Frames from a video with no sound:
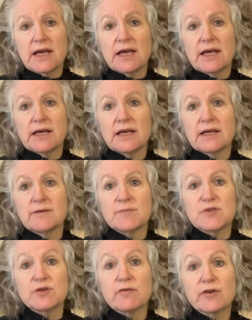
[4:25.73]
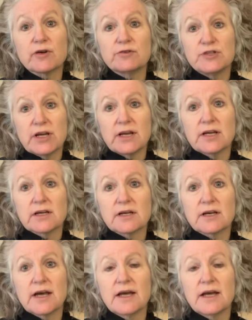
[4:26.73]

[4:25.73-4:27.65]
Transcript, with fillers: and cervicogenic